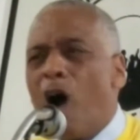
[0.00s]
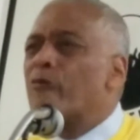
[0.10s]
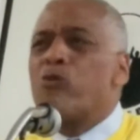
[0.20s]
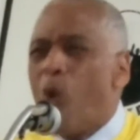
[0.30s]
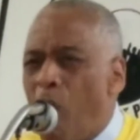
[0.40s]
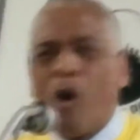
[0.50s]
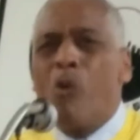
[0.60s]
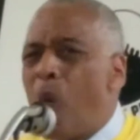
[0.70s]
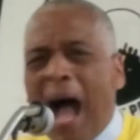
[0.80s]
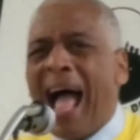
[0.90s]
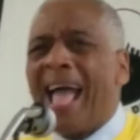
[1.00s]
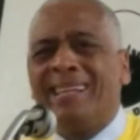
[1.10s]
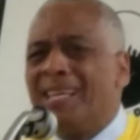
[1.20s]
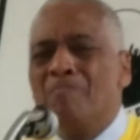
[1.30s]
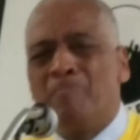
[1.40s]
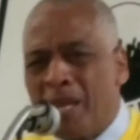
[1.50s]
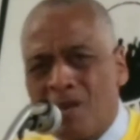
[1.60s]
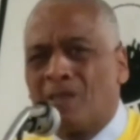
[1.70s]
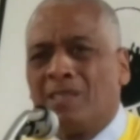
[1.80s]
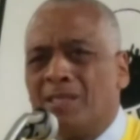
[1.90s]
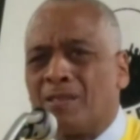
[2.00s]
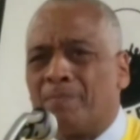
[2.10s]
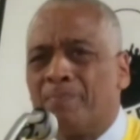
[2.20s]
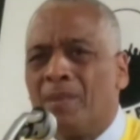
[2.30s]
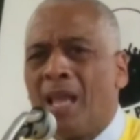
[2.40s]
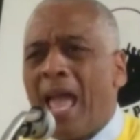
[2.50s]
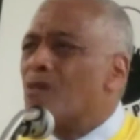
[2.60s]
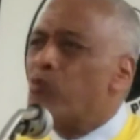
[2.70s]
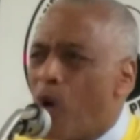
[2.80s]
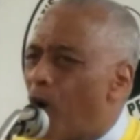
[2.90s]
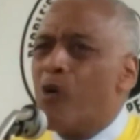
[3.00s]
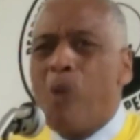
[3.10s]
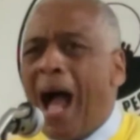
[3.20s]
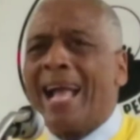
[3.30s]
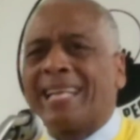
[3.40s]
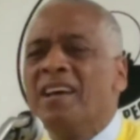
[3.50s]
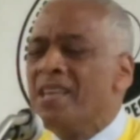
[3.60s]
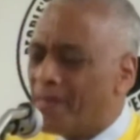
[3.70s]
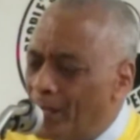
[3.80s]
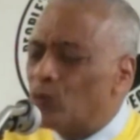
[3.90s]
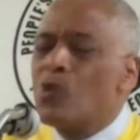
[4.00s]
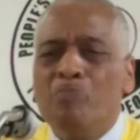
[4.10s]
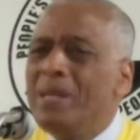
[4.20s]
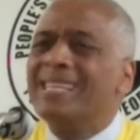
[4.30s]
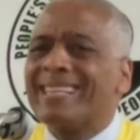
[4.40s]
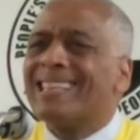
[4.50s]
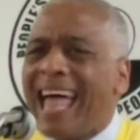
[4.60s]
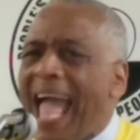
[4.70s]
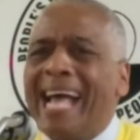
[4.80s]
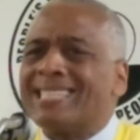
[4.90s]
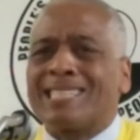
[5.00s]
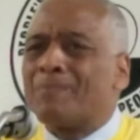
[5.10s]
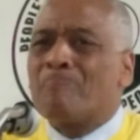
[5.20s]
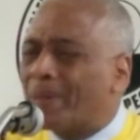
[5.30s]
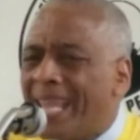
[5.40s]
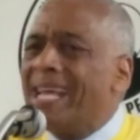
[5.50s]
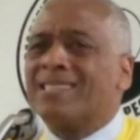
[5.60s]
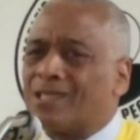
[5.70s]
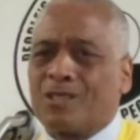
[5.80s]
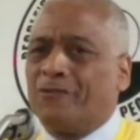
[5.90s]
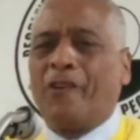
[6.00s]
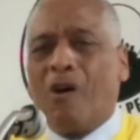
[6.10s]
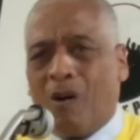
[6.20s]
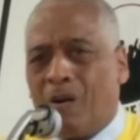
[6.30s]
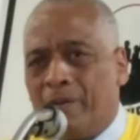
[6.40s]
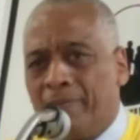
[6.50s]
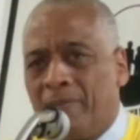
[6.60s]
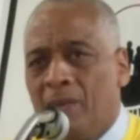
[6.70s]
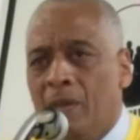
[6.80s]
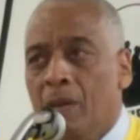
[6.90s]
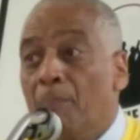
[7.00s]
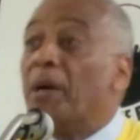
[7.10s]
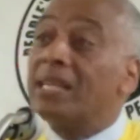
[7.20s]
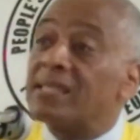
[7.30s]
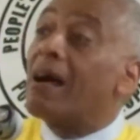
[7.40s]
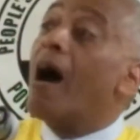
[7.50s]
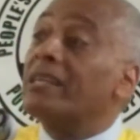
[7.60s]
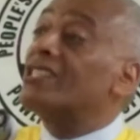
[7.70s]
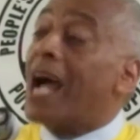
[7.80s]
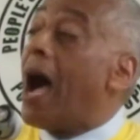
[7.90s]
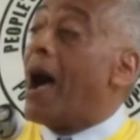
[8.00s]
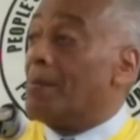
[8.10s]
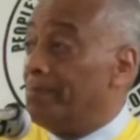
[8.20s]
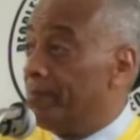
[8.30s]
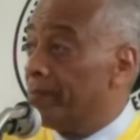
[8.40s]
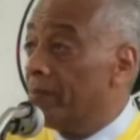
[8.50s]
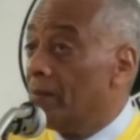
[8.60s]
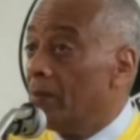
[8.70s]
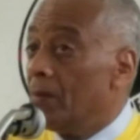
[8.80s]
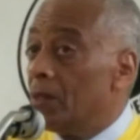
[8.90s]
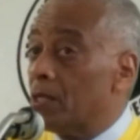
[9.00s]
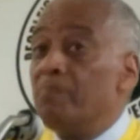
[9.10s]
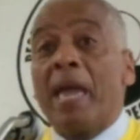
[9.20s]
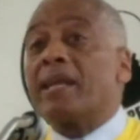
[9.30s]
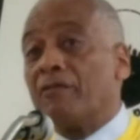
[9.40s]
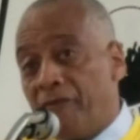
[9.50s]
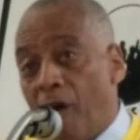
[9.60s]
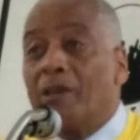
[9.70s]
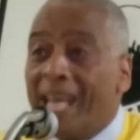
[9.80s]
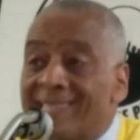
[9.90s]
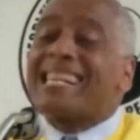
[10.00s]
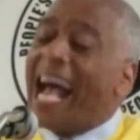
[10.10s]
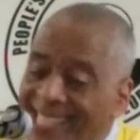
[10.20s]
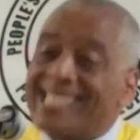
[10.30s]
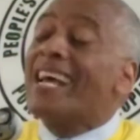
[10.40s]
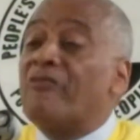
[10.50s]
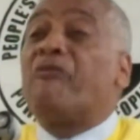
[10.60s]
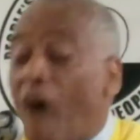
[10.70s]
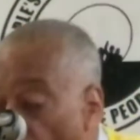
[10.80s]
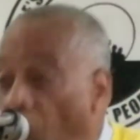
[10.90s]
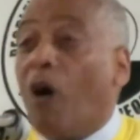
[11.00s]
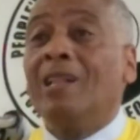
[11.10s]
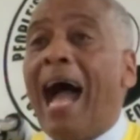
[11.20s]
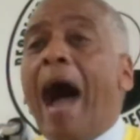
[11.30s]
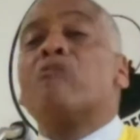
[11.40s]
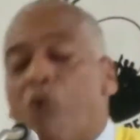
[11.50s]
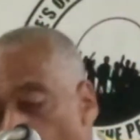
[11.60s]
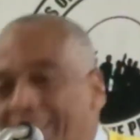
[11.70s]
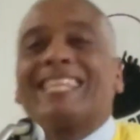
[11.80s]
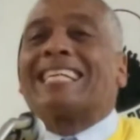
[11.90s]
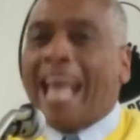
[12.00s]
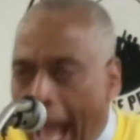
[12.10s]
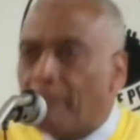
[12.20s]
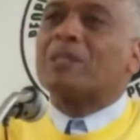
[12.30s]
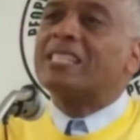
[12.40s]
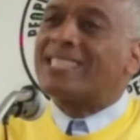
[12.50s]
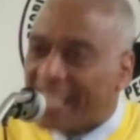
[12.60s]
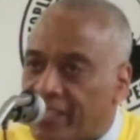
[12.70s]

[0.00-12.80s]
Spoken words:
of worldwide imperialism. And worldwide, this will be the last place to fall. But it's our job to make it fall. Yes, I said fall. I want the capitalist